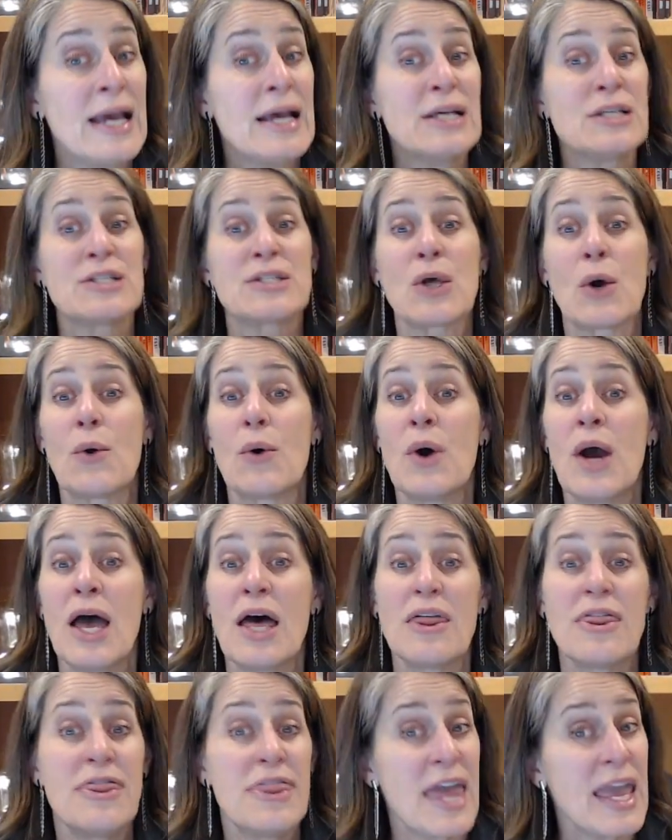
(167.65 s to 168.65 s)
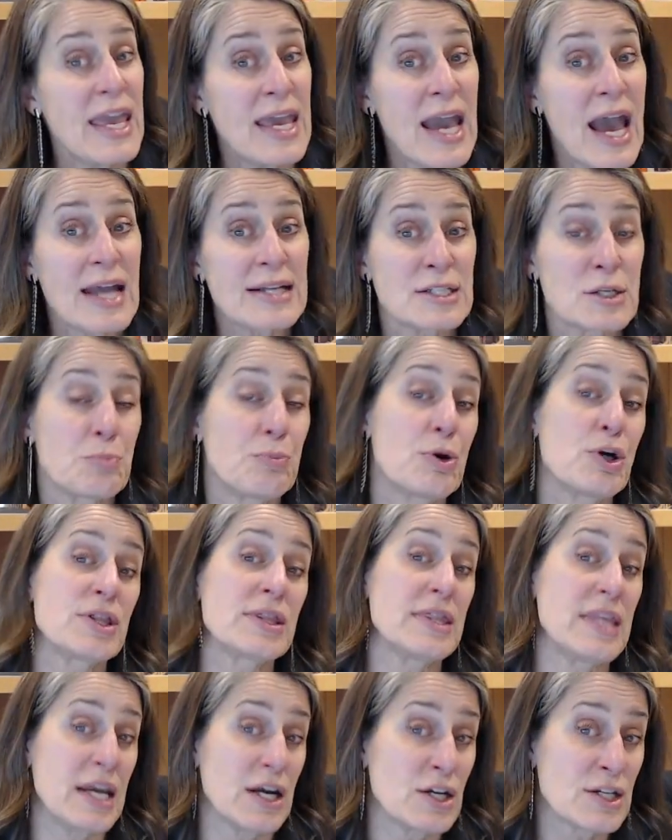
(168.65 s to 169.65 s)
So they got to
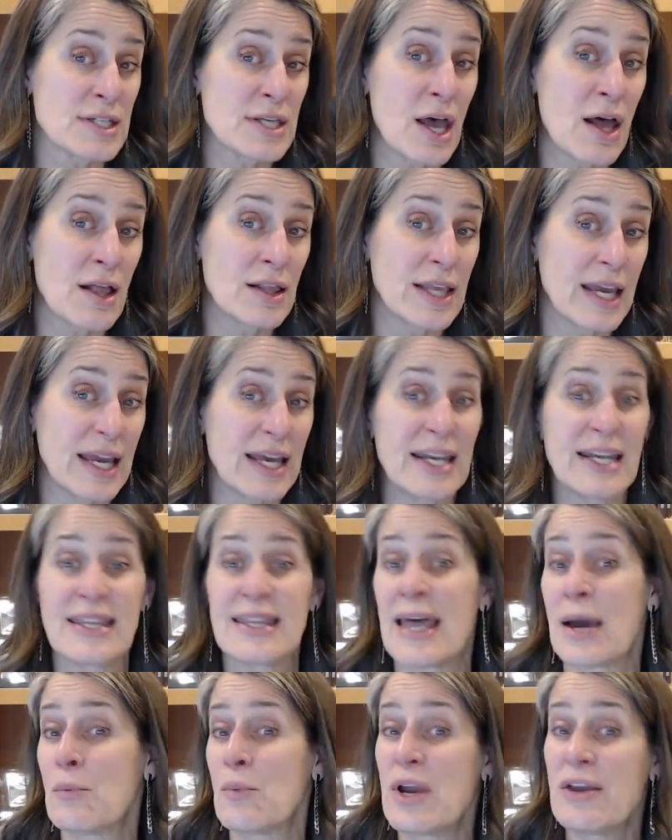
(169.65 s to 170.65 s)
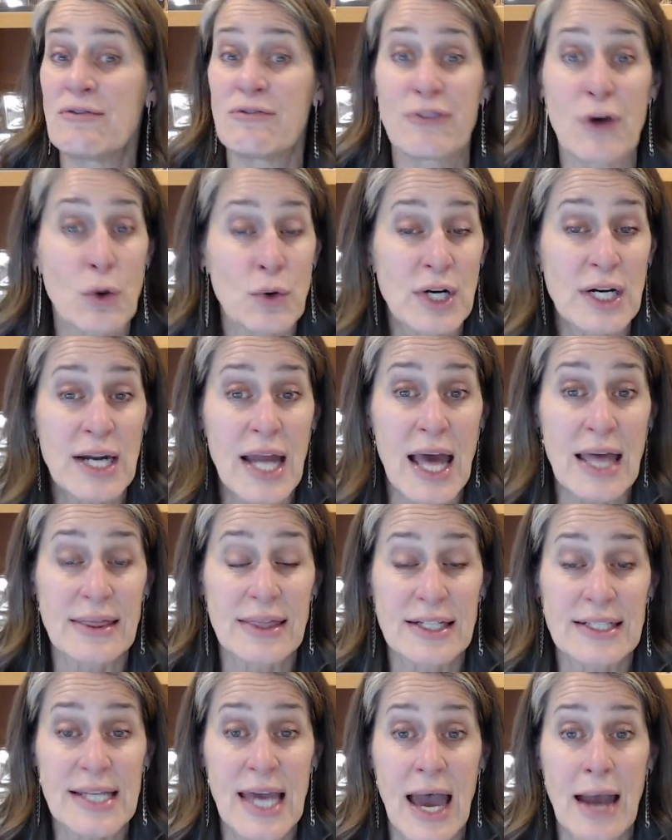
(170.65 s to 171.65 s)
put theirs all in. Then we voted on
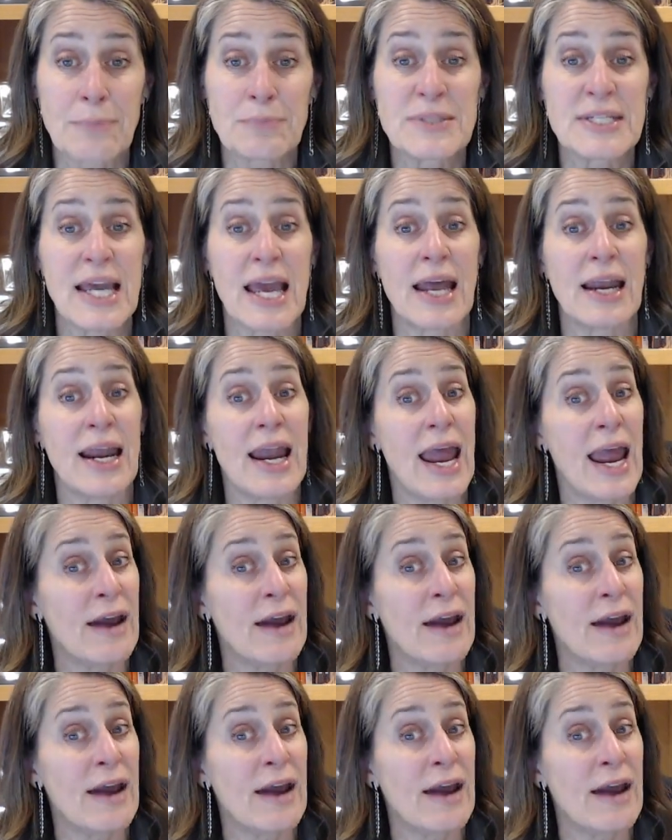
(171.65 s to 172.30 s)
the top 10.